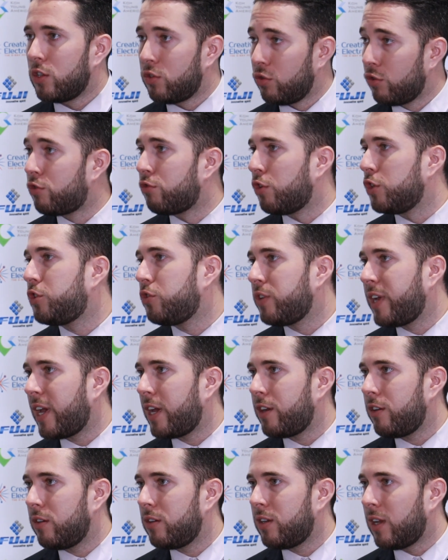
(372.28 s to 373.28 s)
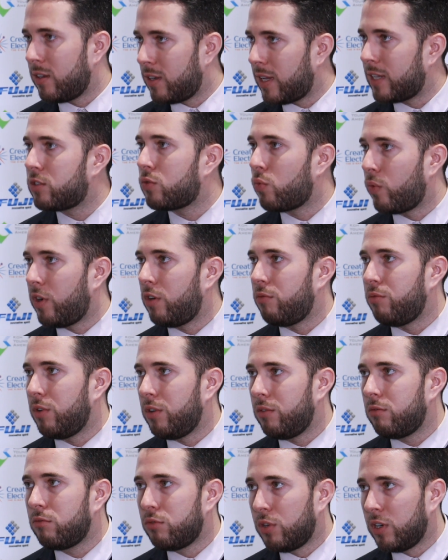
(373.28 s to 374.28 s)
to grow together, then that's where we
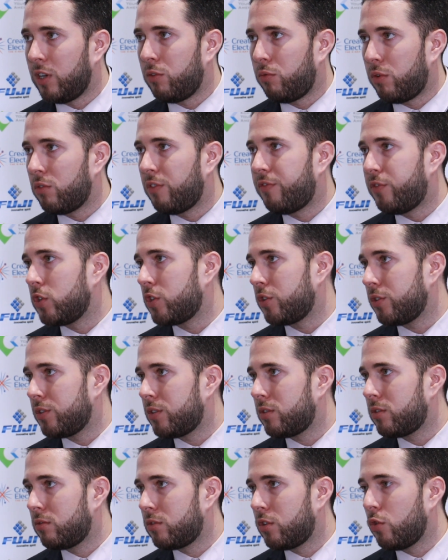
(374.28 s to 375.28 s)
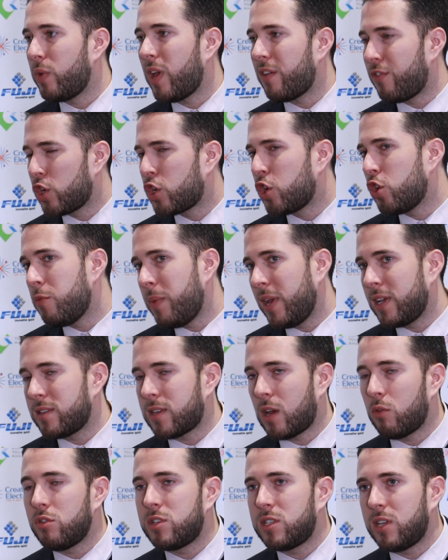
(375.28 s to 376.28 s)
really will focus. So we have a good mix,
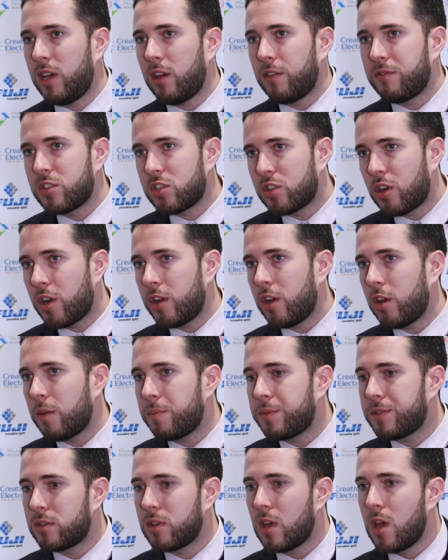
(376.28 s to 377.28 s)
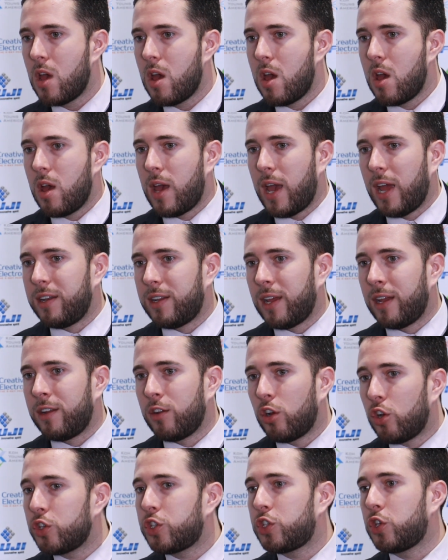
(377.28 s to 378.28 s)
I would say, of startups, and then
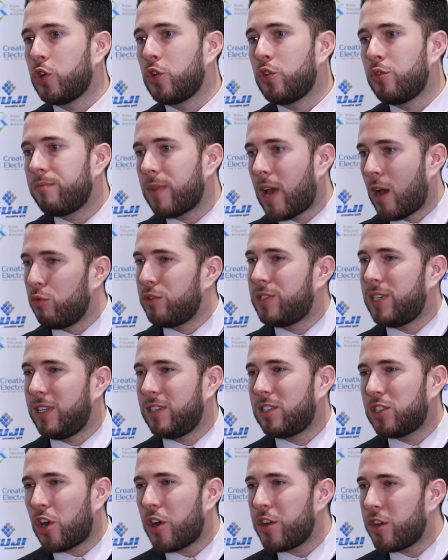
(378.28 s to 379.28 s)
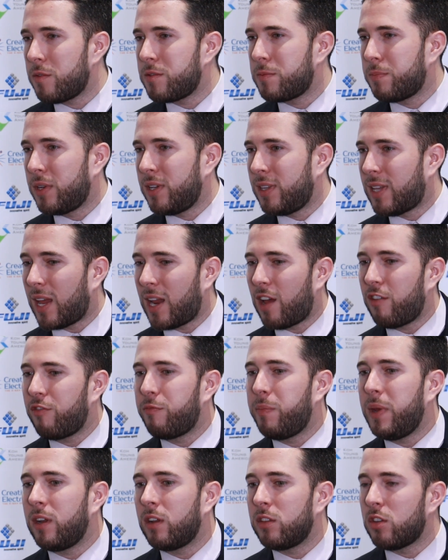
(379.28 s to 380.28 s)
also, I would say startups, but that have
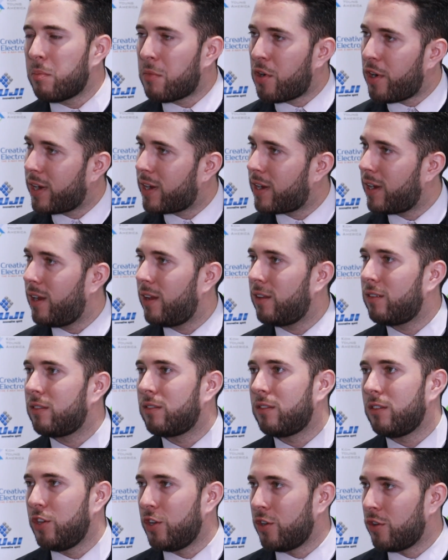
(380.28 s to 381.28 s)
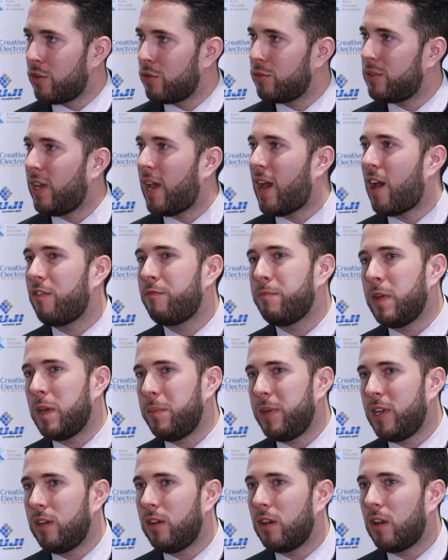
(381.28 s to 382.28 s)
been on the market, they have
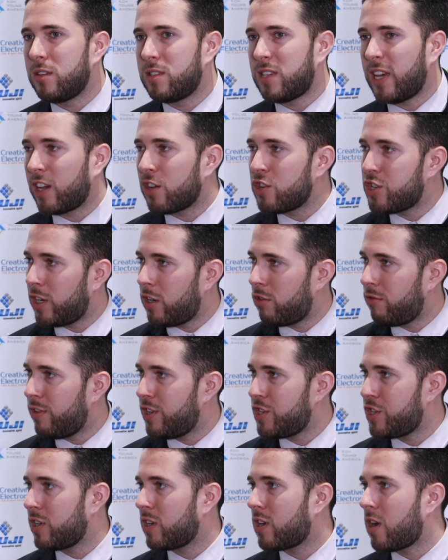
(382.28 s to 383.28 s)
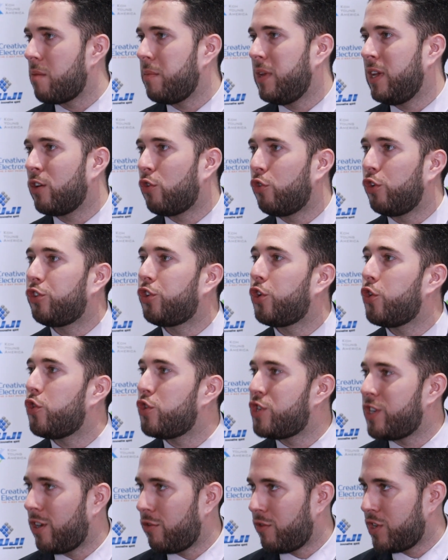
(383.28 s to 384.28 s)
maybe a second generation coming or third
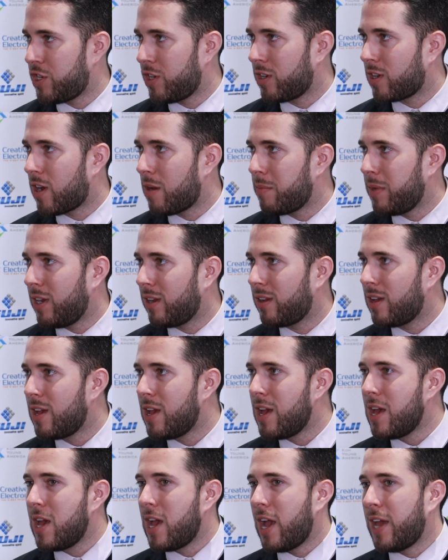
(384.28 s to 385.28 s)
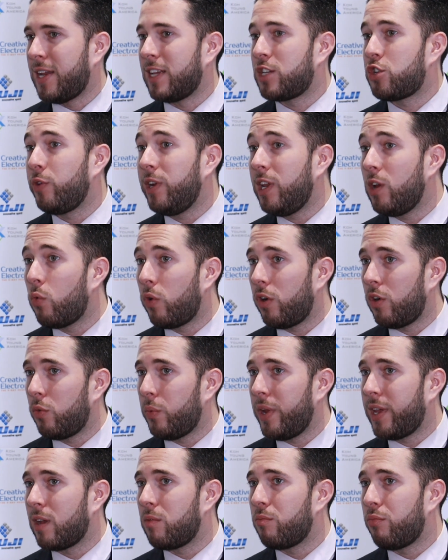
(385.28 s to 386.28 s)
generation coming. And that's really where
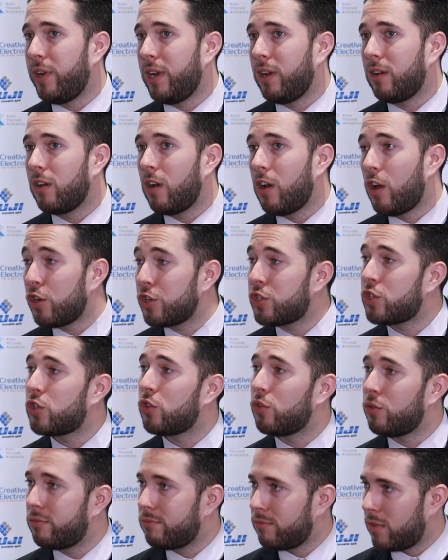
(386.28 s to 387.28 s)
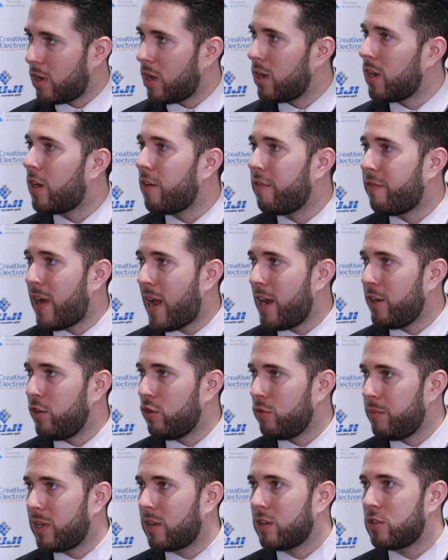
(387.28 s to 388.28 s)
we can bring also a lot of
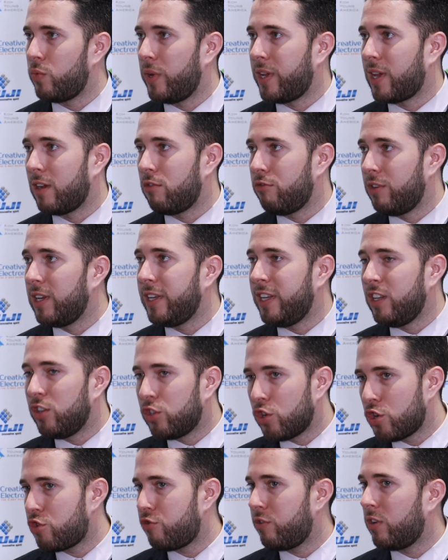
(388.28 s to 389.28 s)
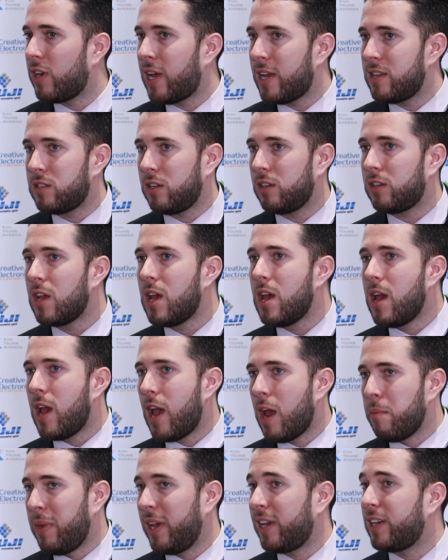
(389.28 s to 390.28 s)
value because we can really industrialize it
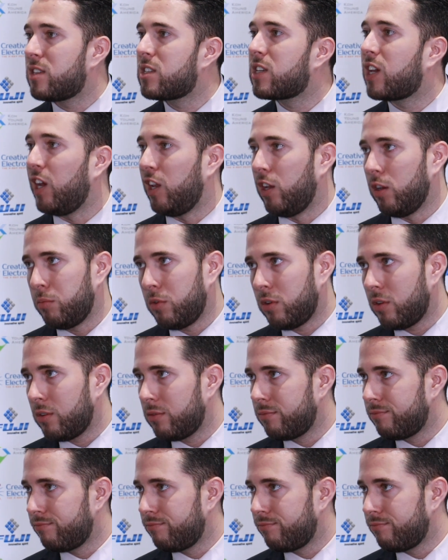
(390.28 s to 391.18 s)
and make it scalable,